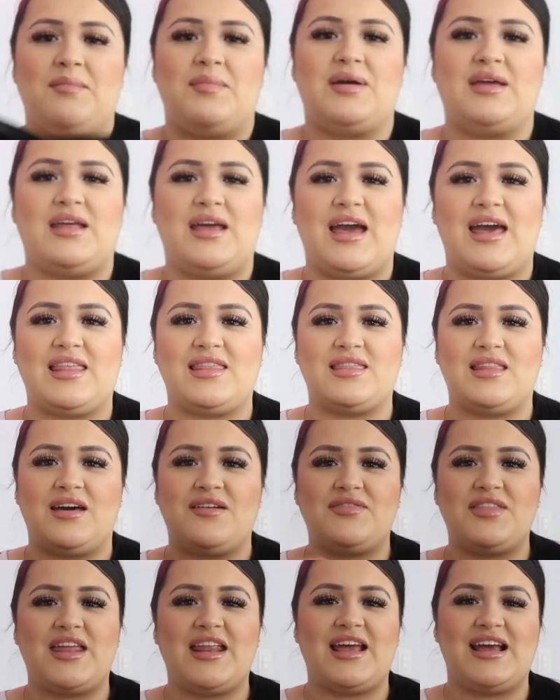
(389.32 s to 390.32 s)
but I
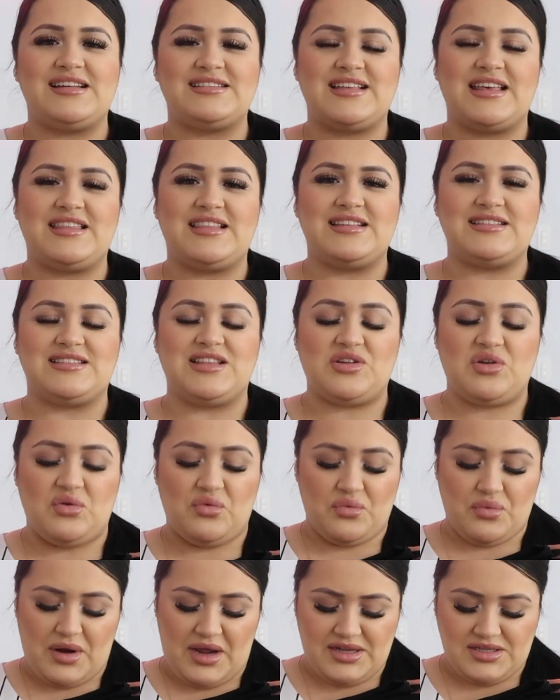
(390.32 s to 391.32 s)
love that it has like these little
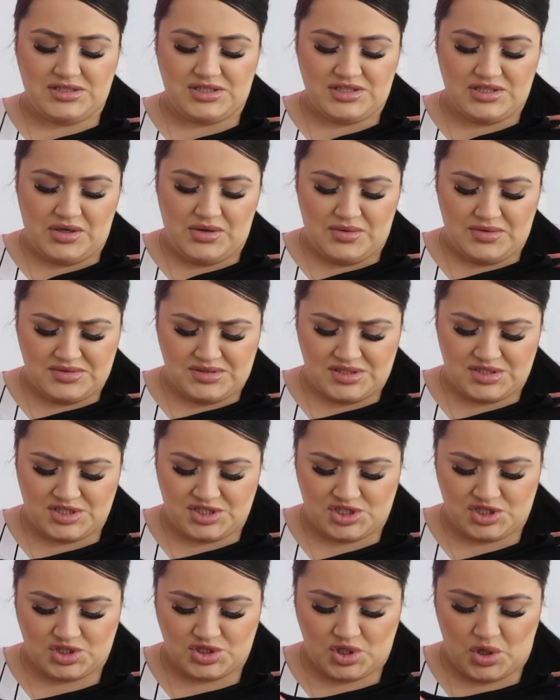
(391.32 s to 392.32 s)
rhinestones.
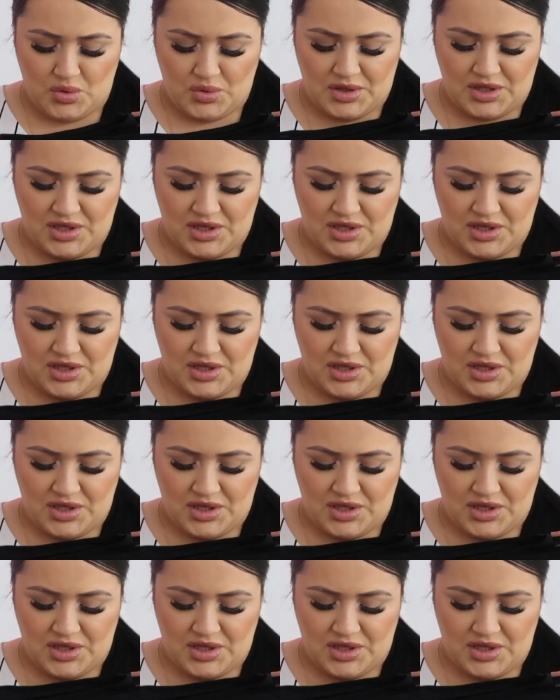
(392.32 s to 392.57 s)
It's so